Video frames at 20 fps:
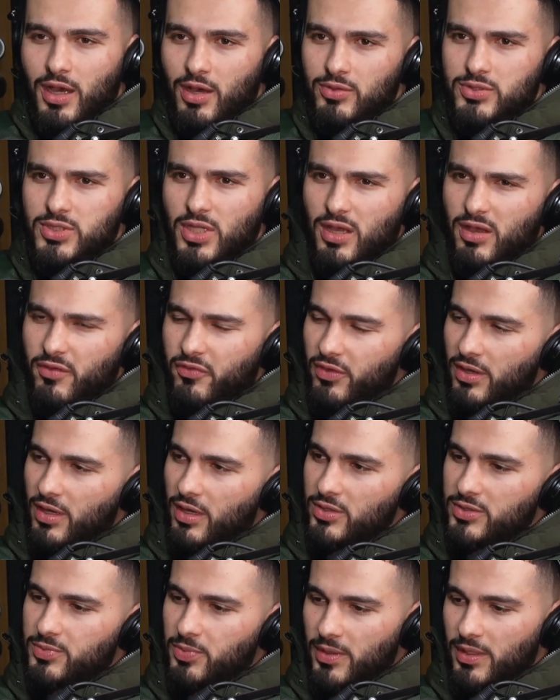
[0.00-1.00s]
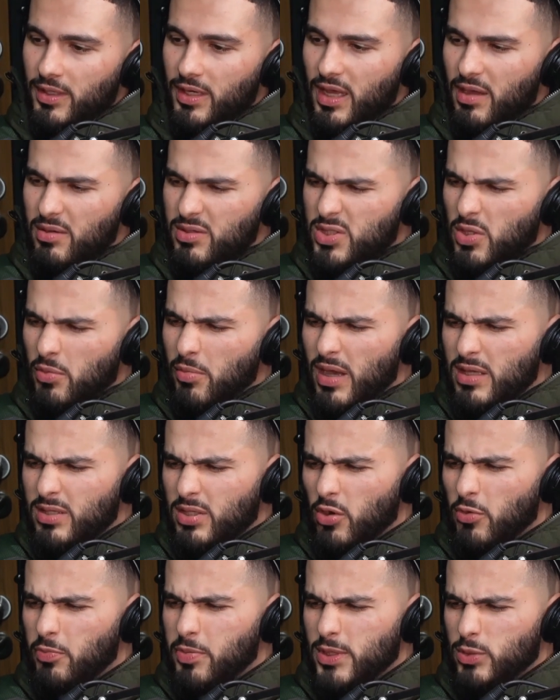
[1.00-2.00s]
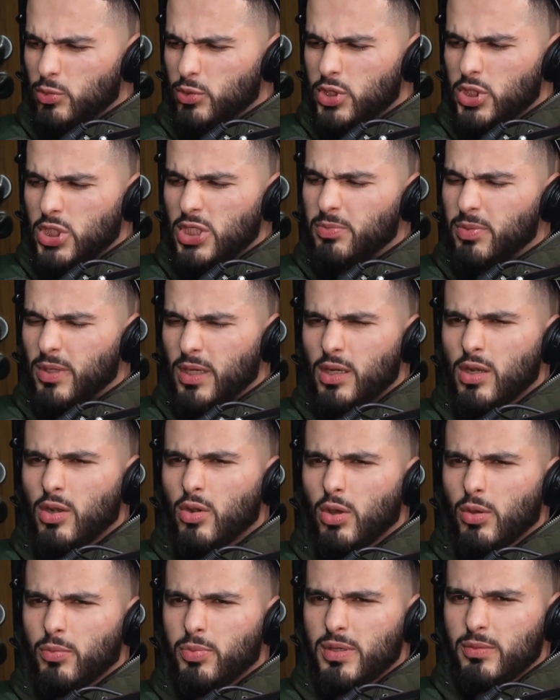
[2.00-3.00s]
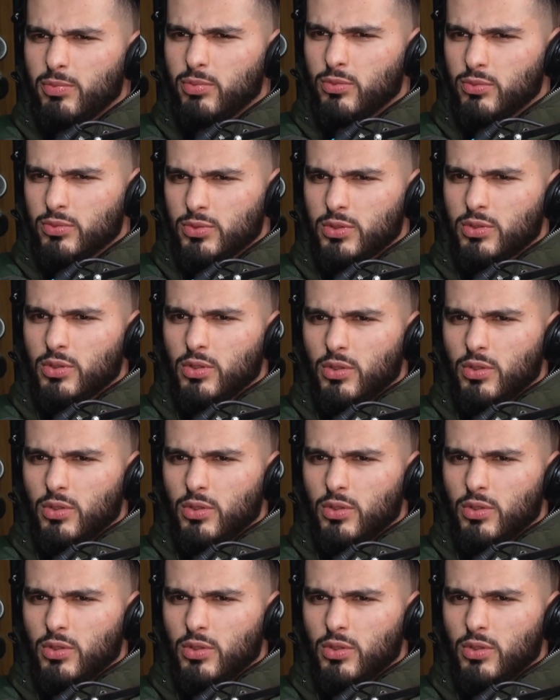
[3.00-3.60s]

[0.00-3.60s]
I was like, I think I was like, so my therapist was cheaper than a lot of people's,